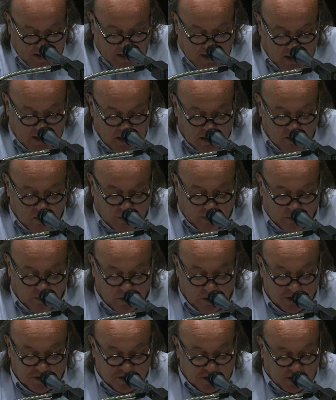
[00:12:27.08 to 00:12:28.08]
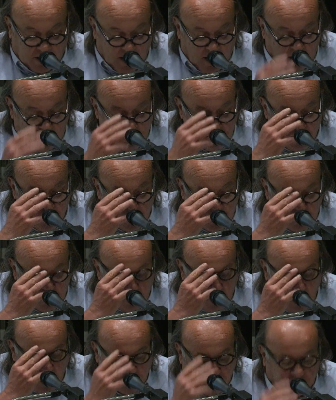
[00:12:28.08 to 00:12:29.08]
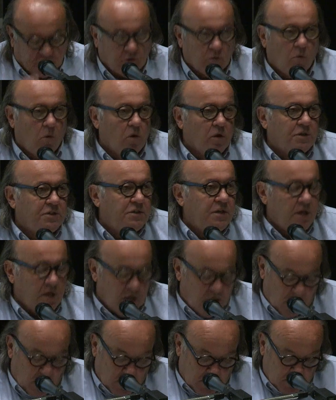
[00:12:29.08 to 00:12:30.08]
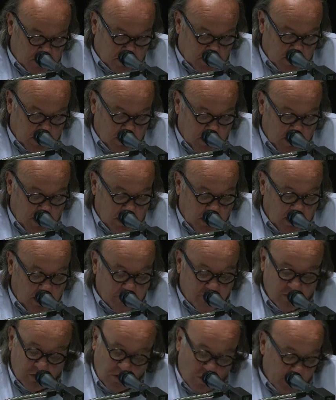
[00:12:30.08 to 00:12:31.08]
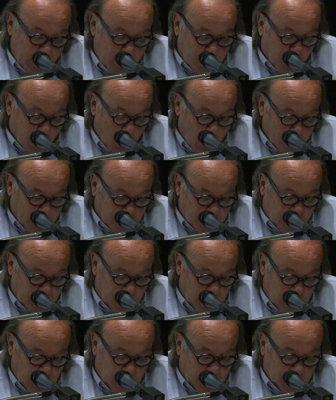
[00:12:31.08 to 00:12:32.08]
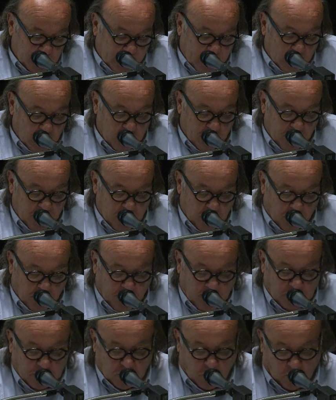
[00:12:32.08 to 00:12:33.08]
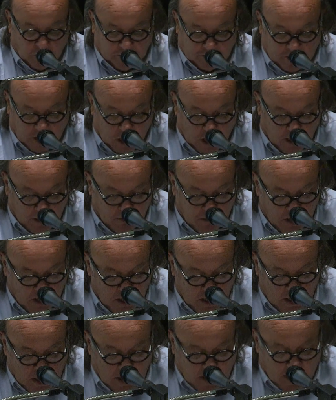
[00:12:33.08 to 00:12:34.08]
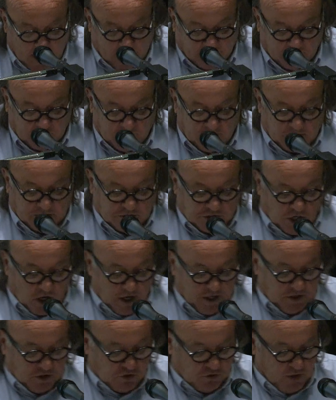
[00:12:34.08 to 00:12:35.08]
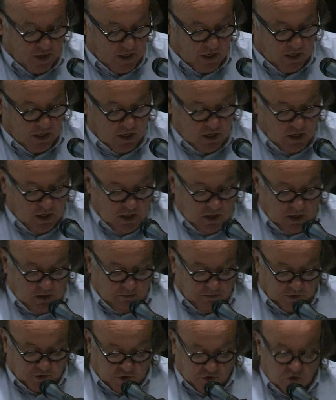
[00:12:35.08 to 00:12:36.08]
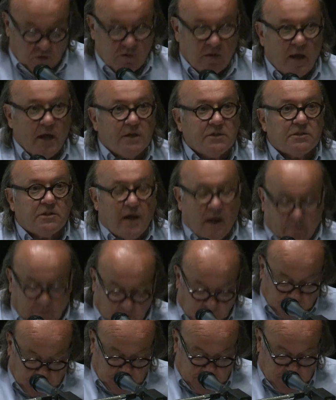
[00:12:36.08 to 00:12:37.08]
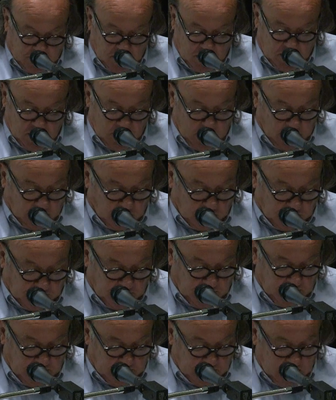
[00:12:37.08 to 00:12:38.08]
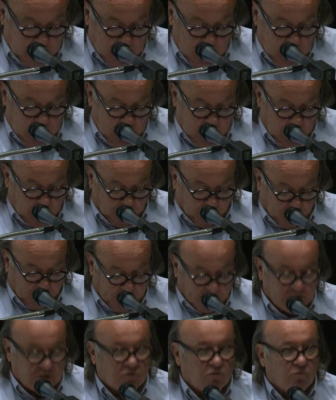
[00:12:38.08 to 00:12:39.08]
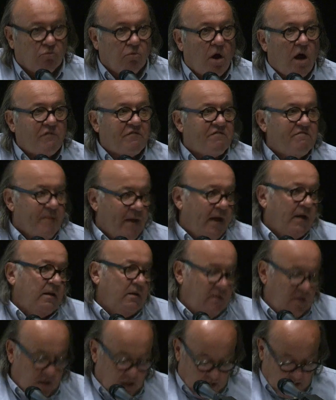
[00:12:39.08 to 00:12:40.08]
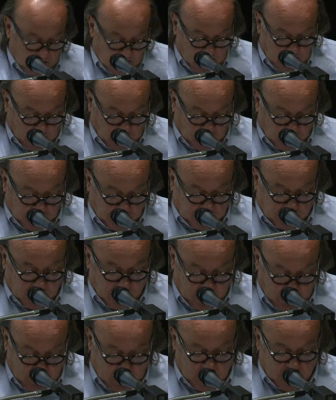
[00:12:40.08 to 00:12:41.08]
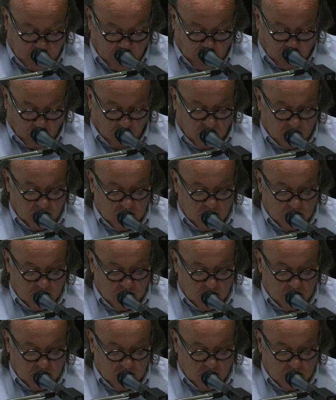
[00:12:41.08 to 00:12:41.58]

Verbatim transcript: In other words, it came pretty rough towards the Indians. Even though they promised the Indians they would be in peace all the time after they signed treaty, but soon they established these Indian agencies and placed rough men, the Indian agents, in there.